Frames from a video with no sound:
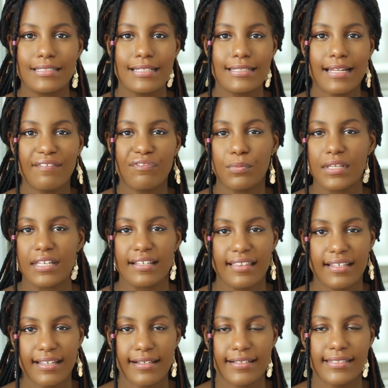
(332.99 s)
It doesn't have to be
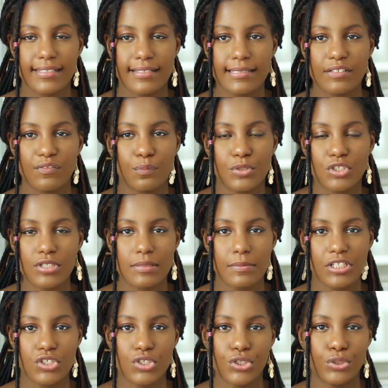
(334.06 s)
anything extensive, but just
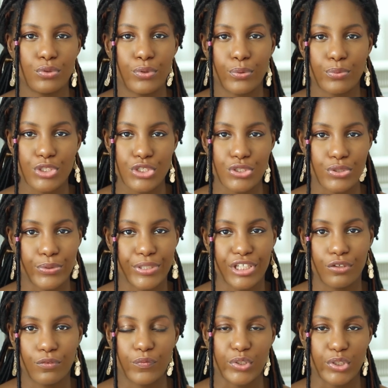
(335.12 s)
make sure you know what you're doing
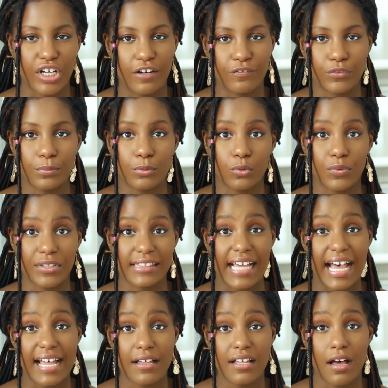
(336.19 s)
and you feel comfortable with
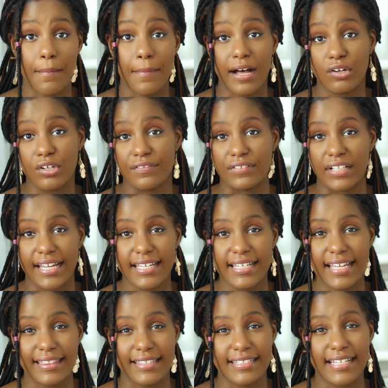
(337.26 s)
that amount of
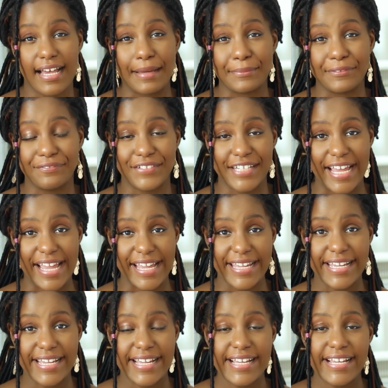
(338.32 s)
light and the time of day.